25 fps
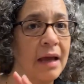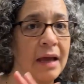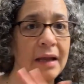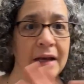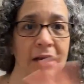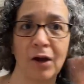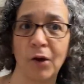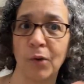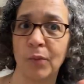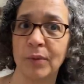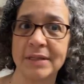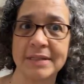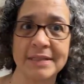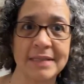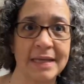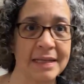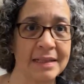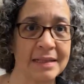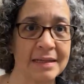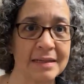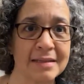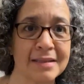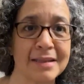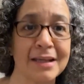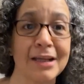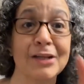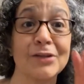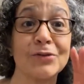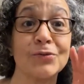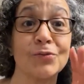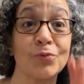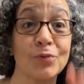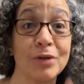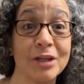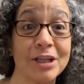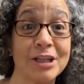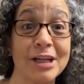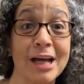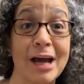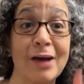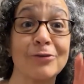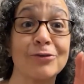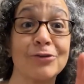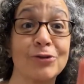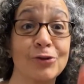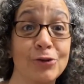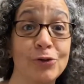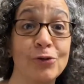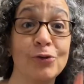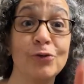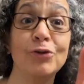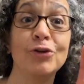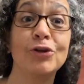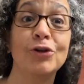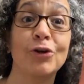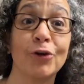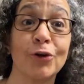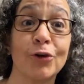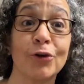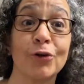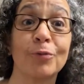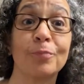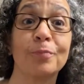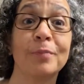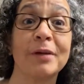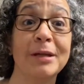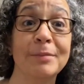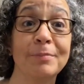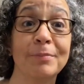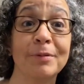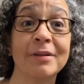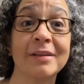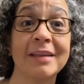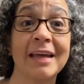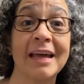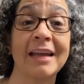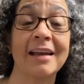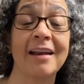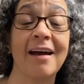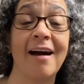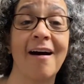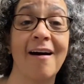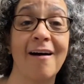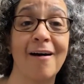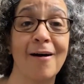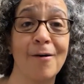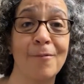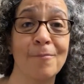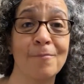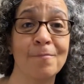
and I always say this, is reach out to your people that